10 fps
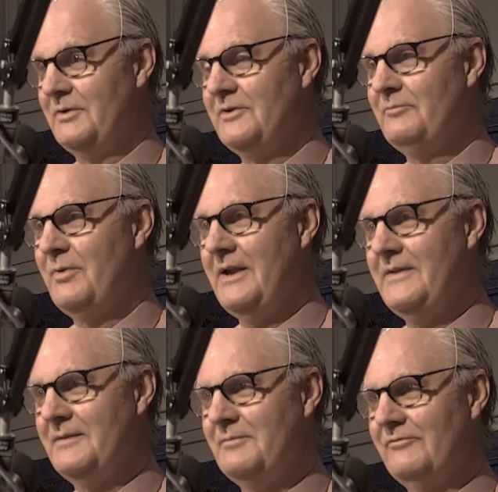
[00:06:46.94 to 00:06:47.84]
But you've played
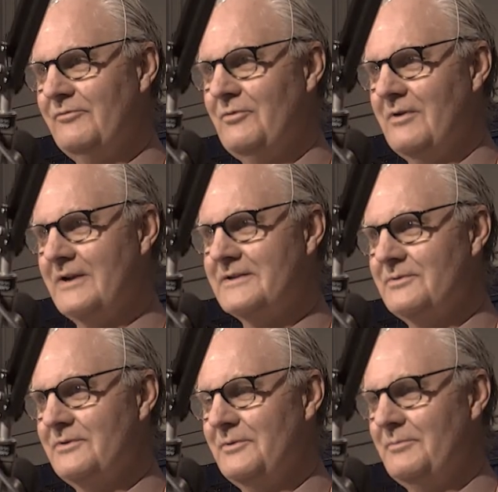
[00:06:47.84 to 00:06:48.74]
there before. I
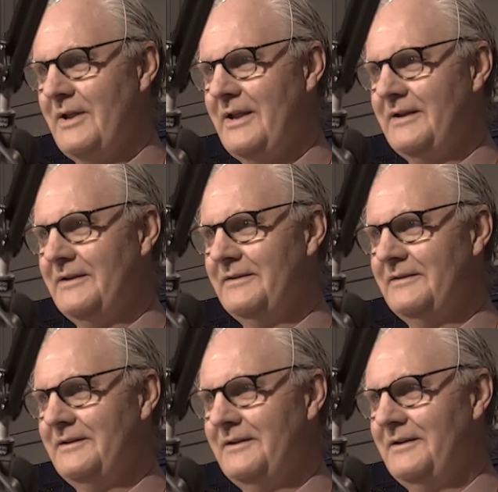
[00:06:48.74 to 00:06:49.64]
saw you playing in
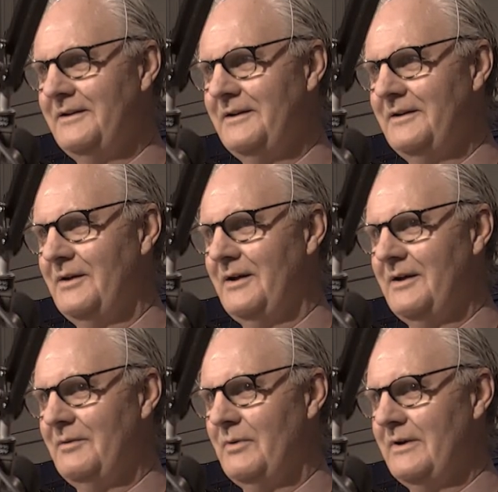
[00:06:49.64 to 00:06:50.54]

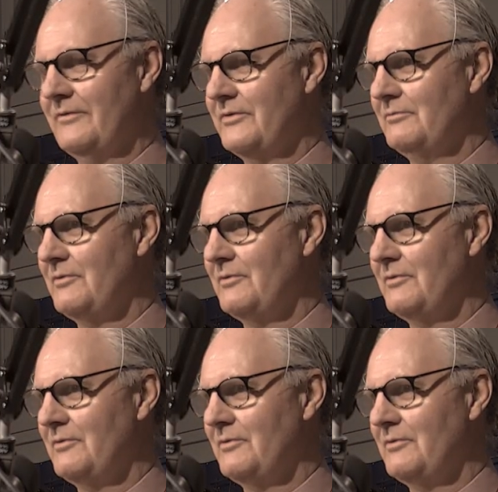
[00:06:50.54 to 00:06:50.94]
one of the